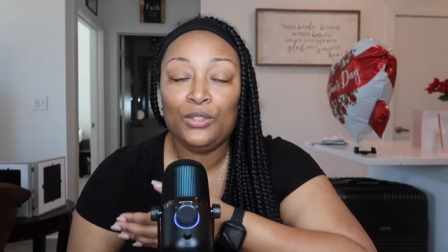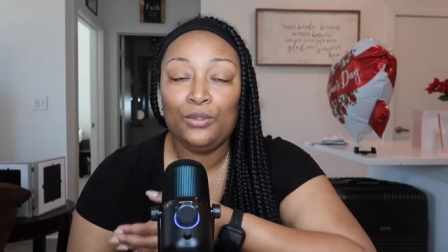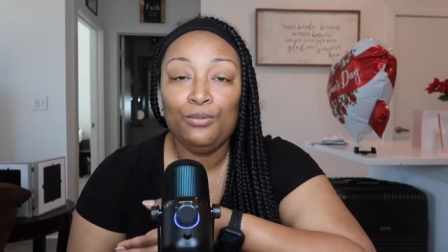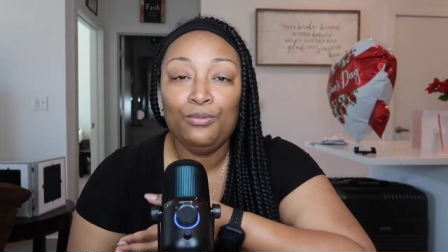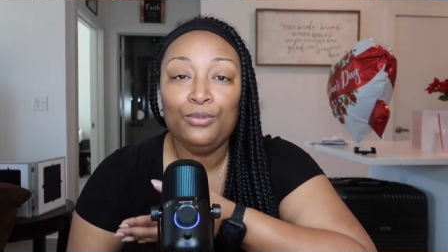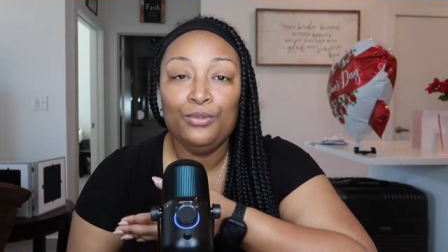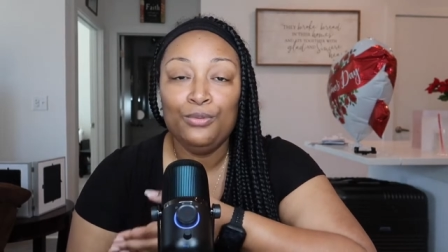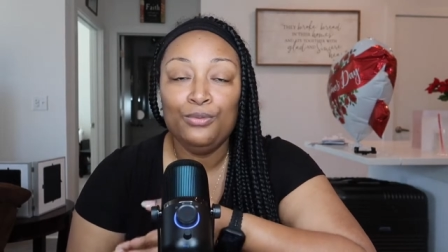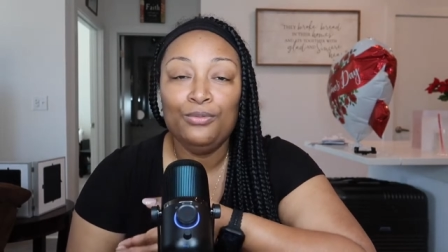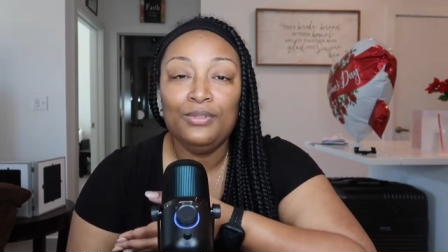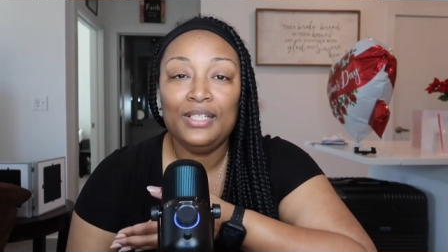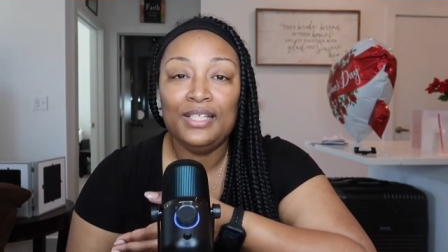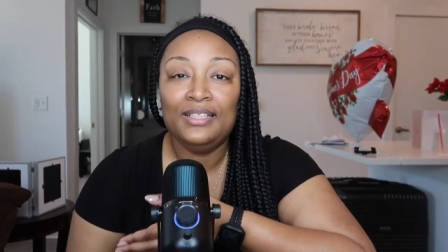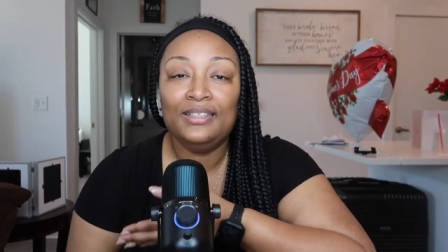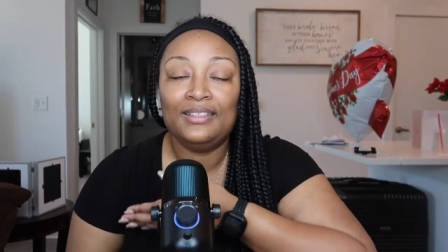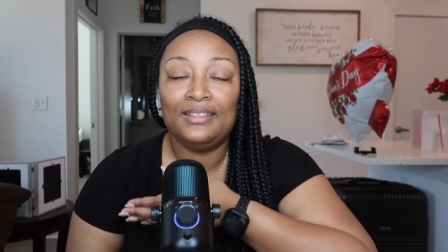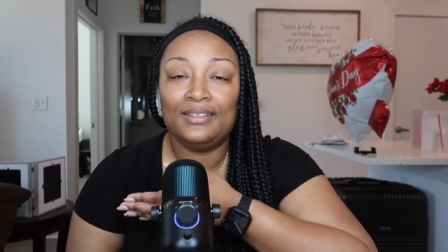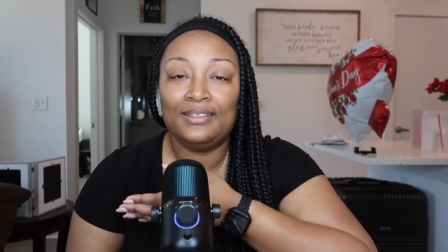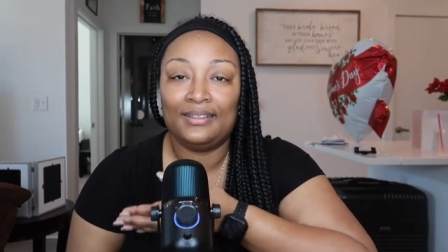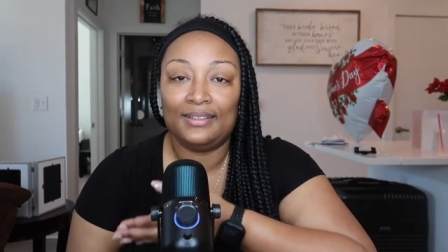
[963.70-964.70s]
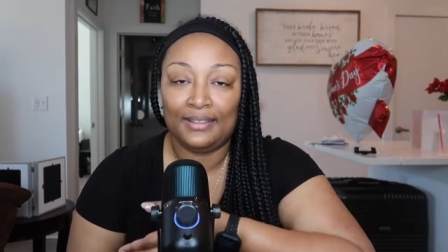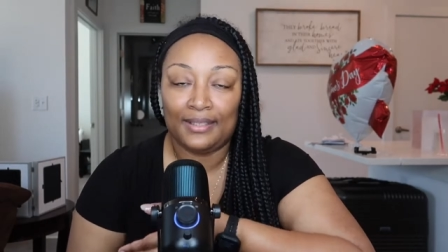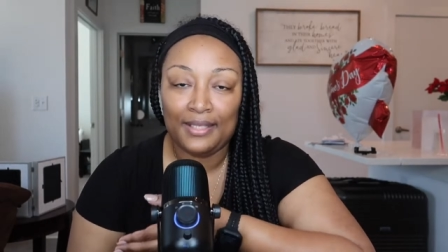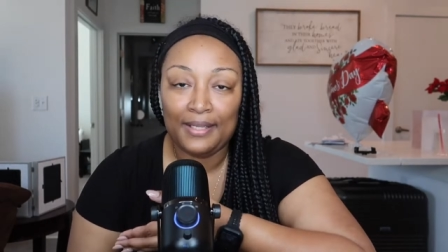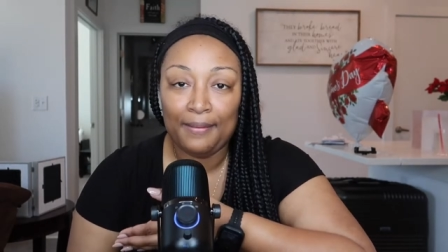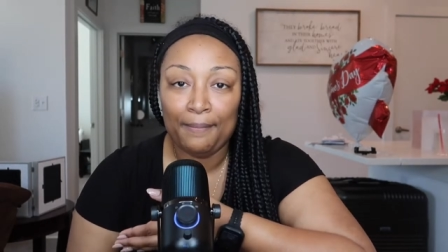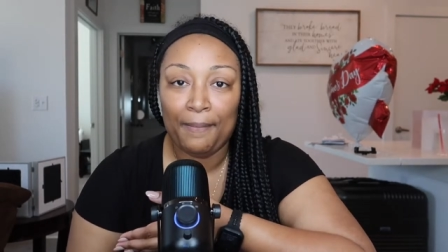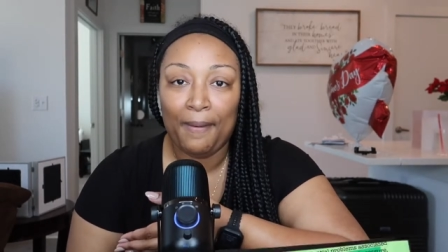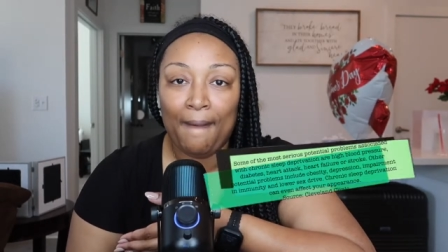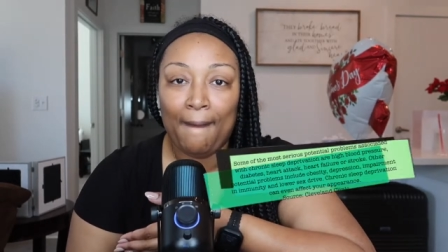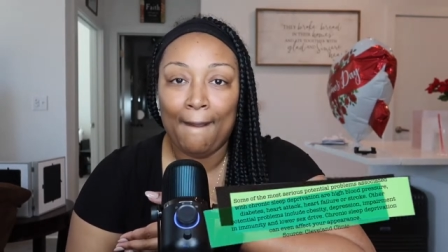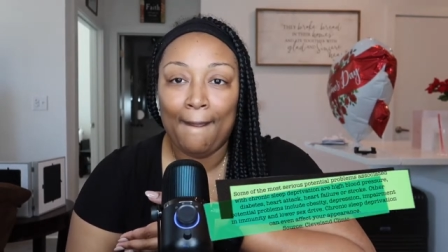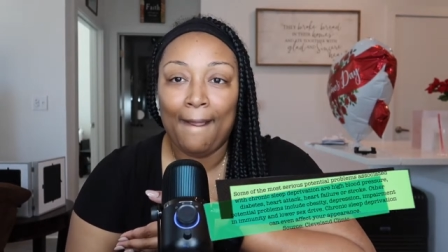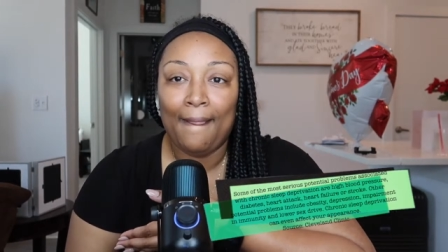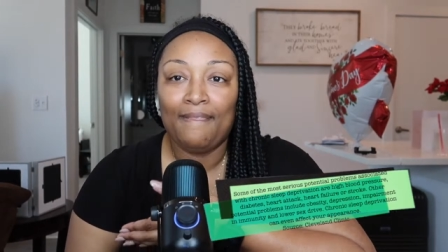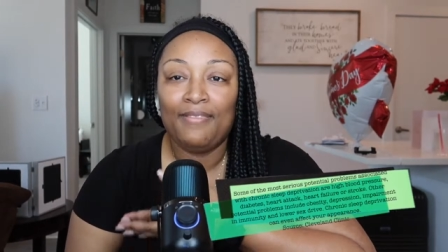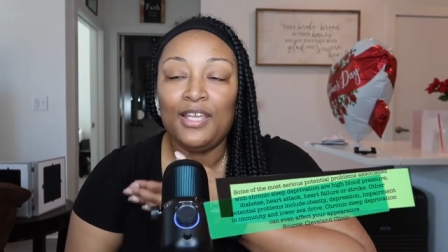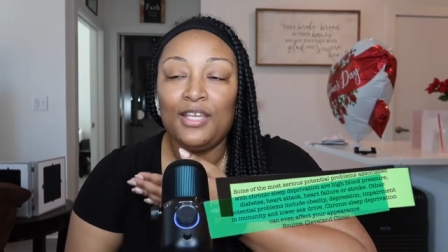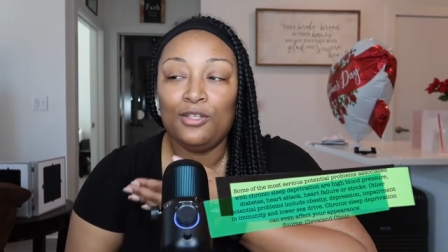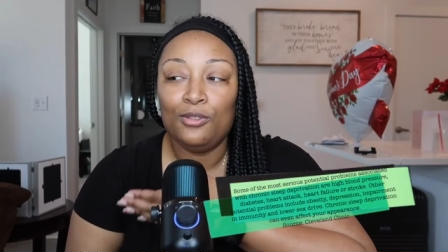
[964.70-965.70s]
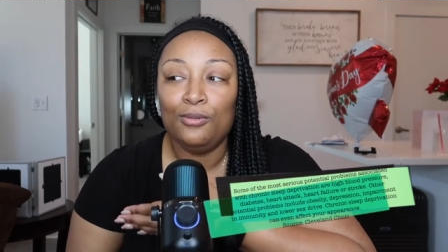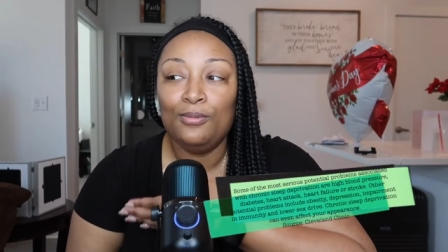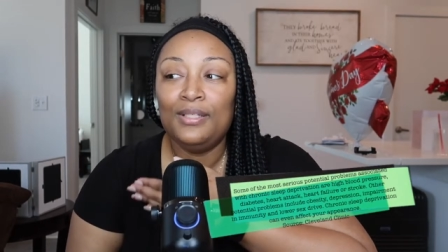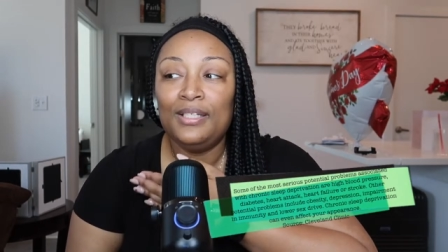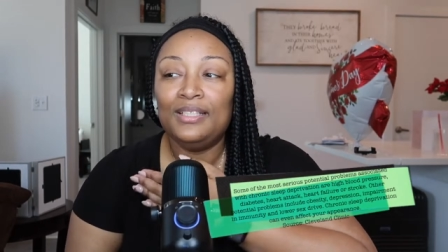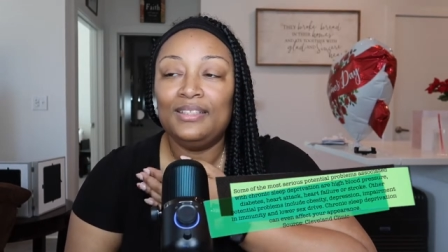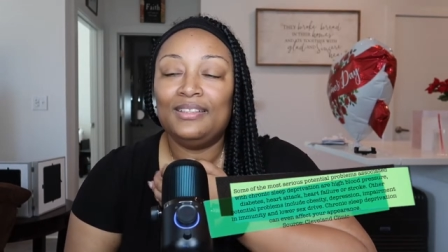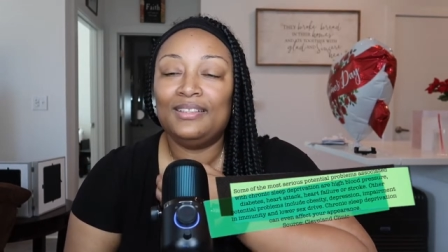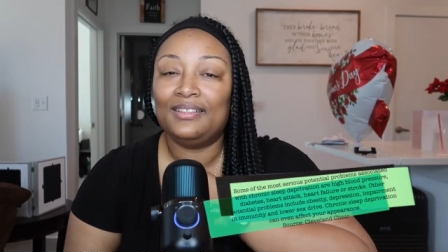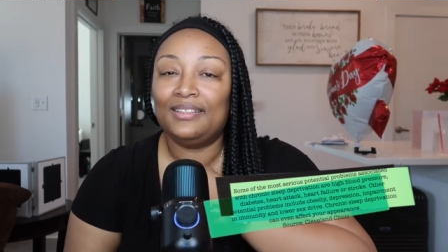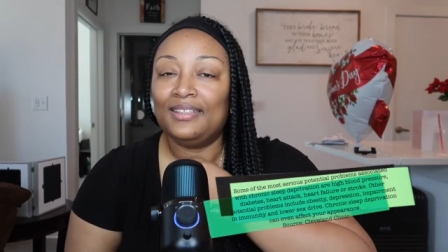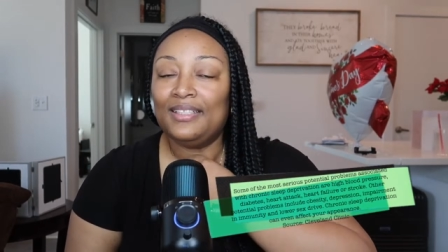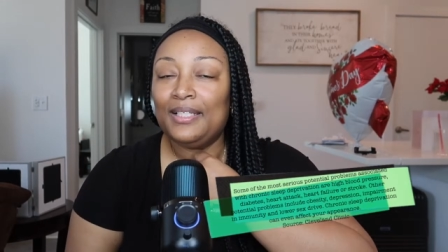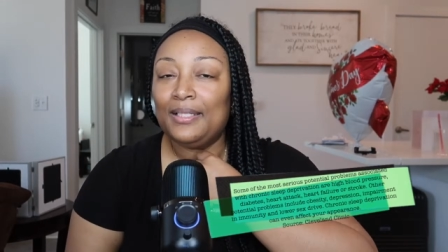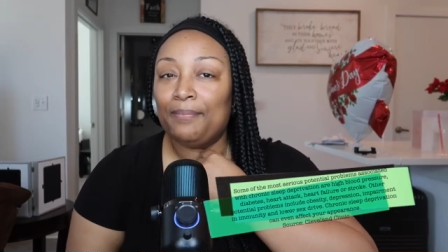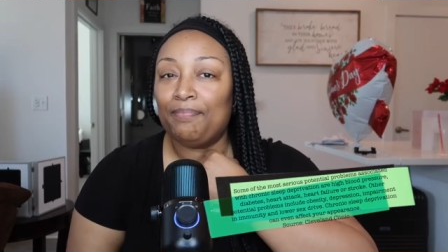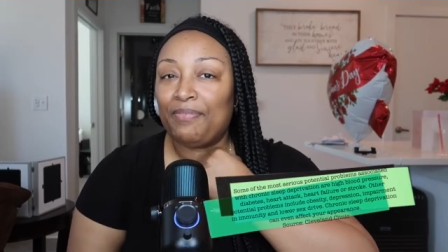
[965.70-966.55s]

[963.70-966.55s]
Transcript: you you need to sleep, then you need to sleep.